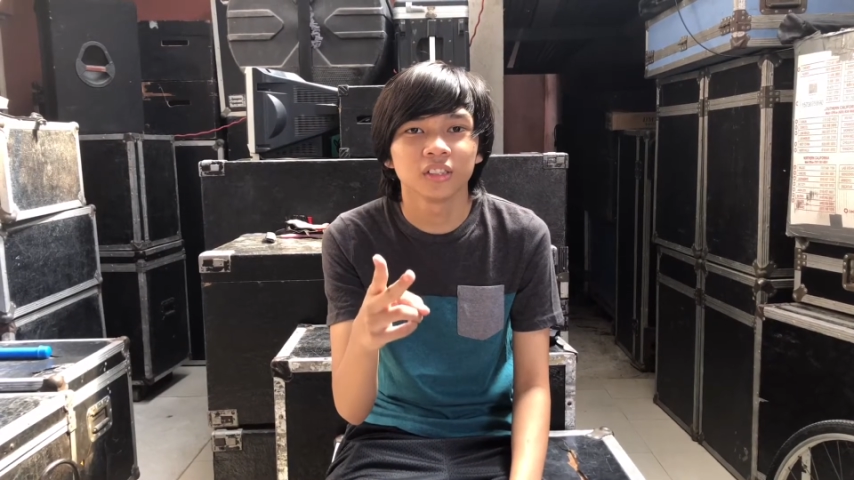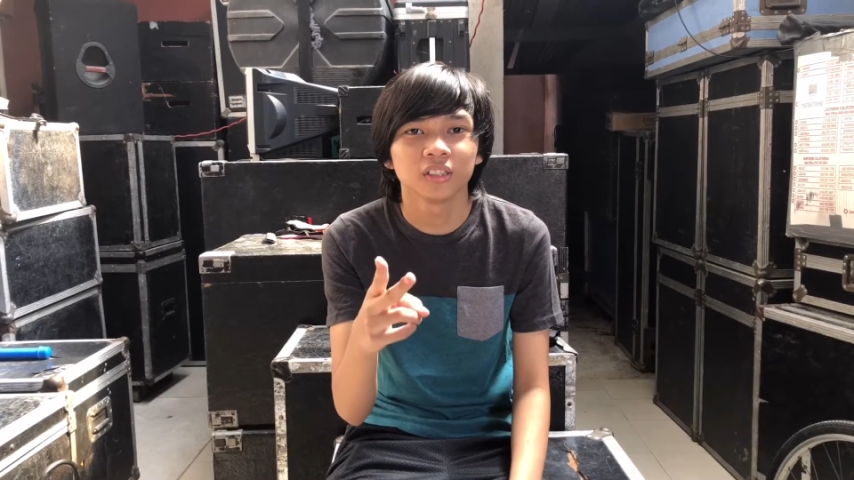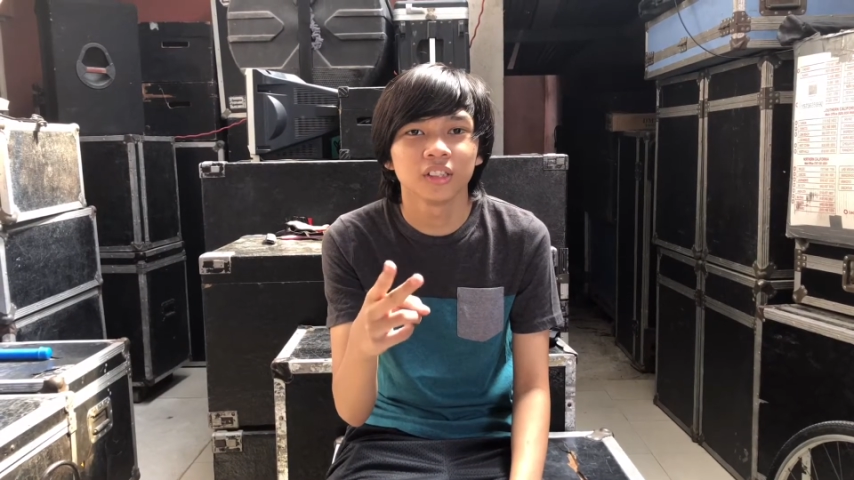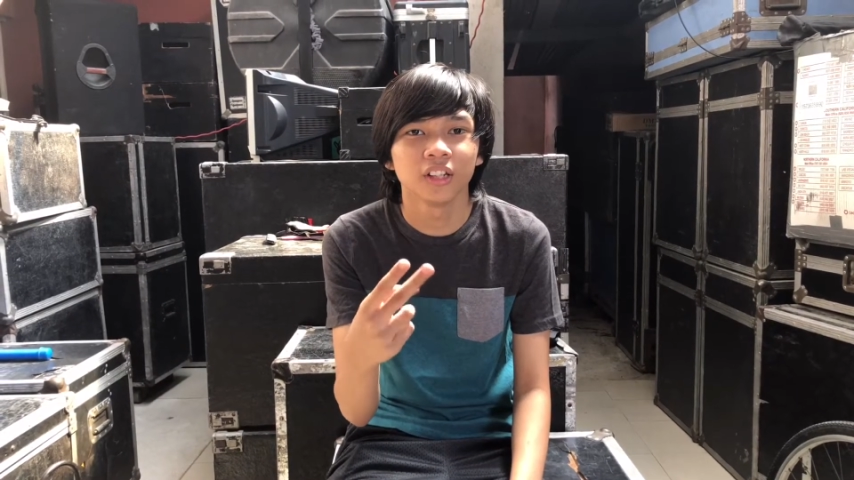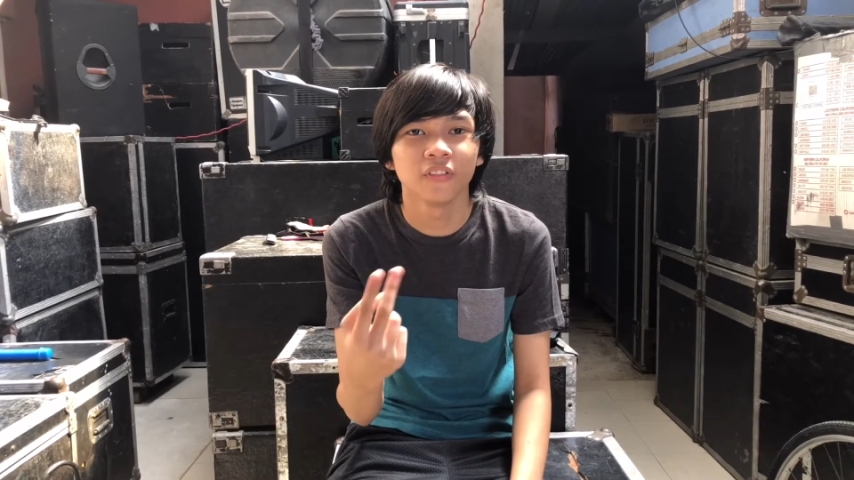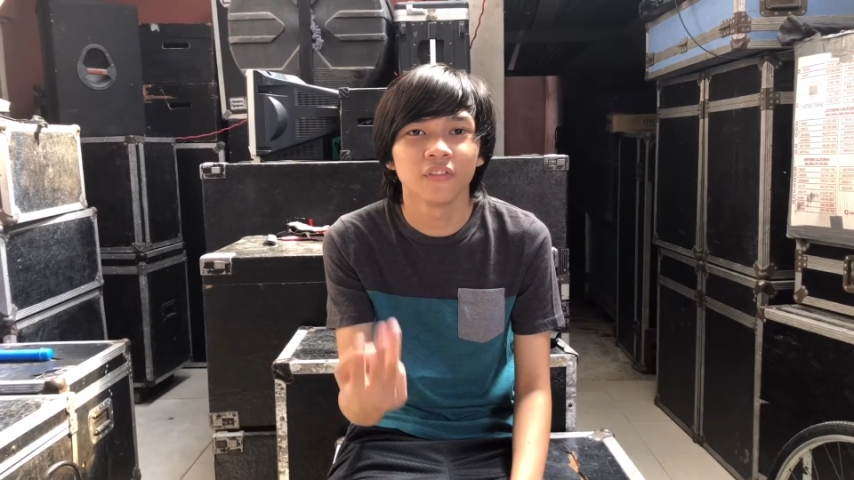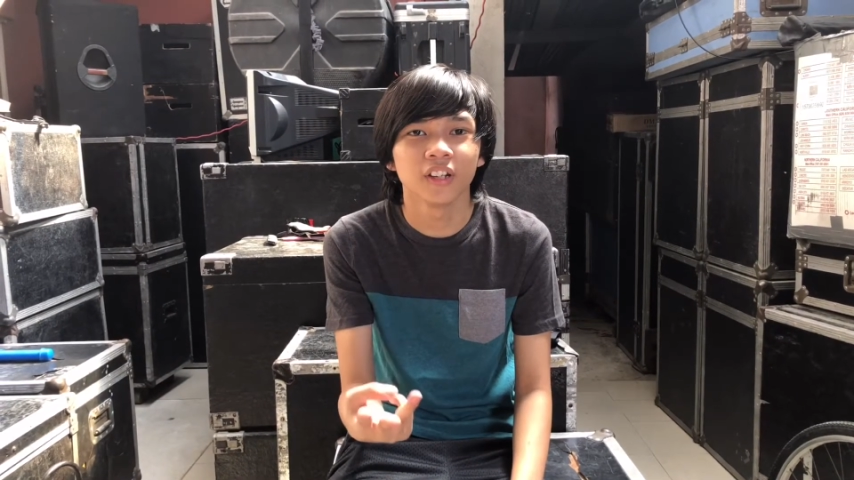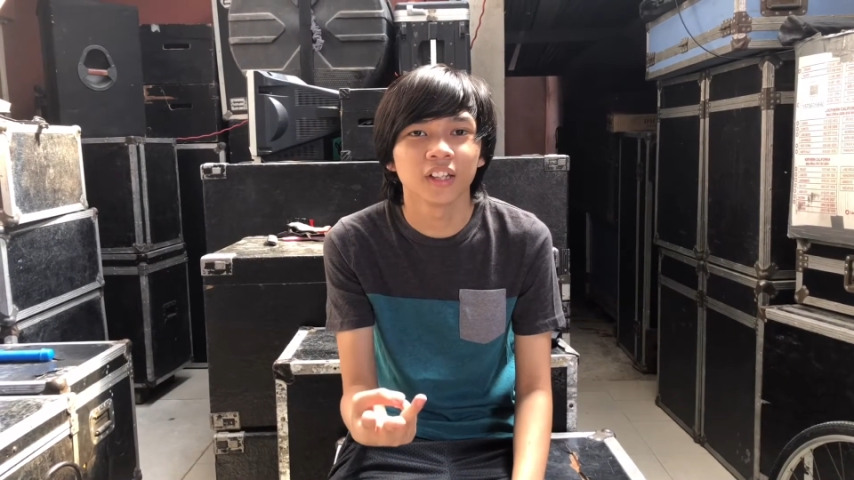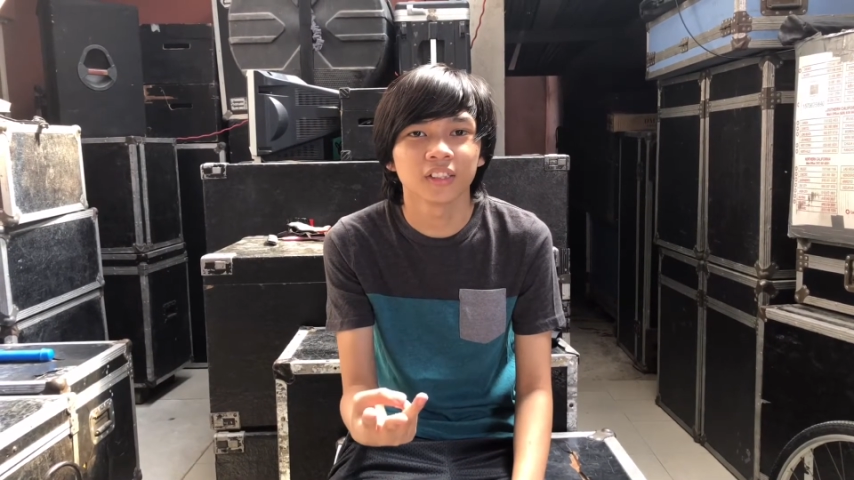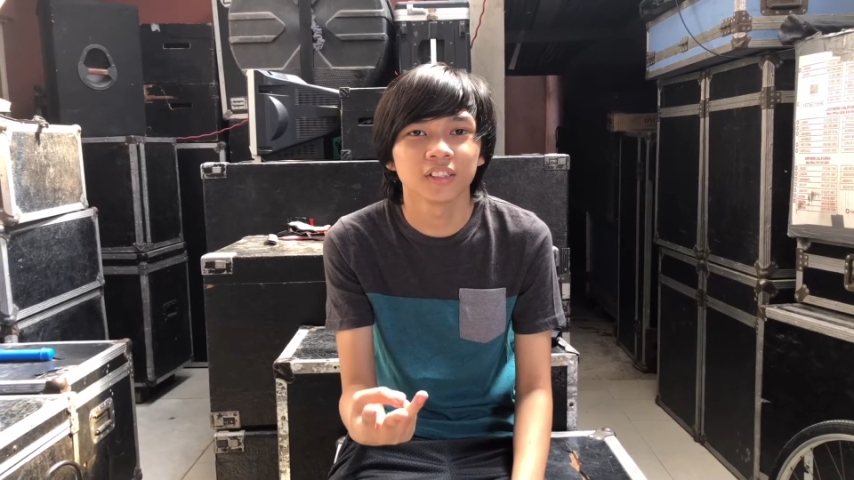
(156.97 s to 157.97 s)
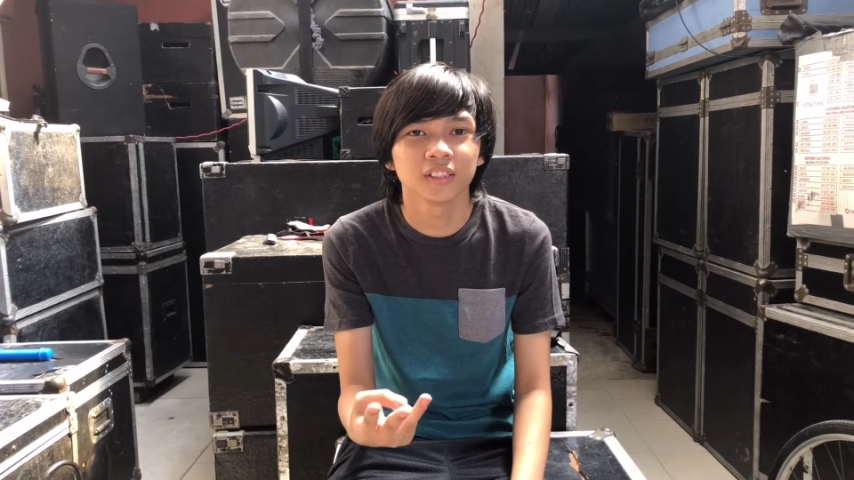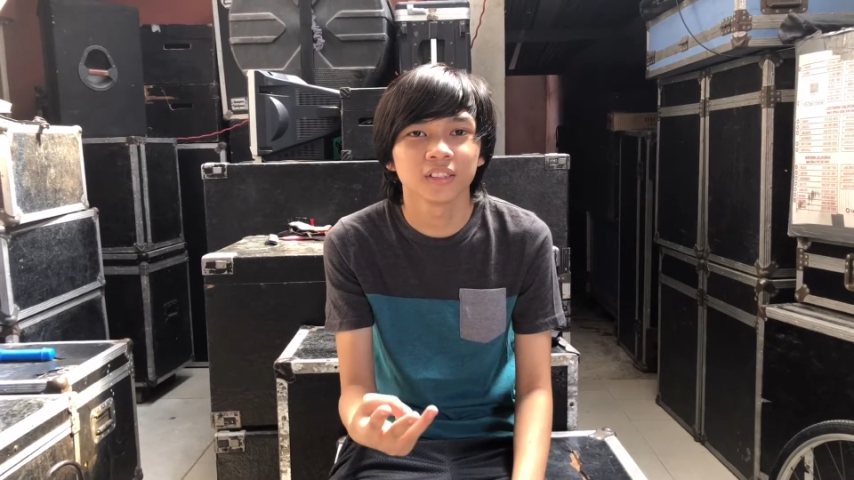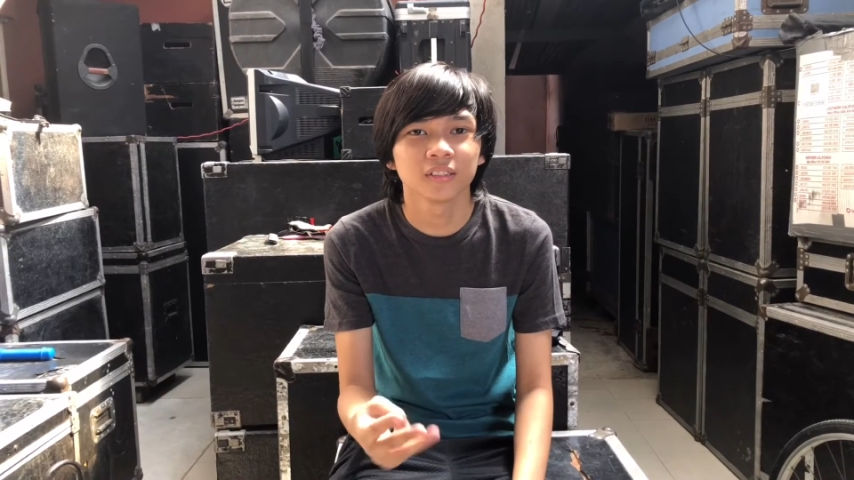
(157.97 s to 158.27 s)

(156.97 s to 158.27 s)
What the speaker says: and effects.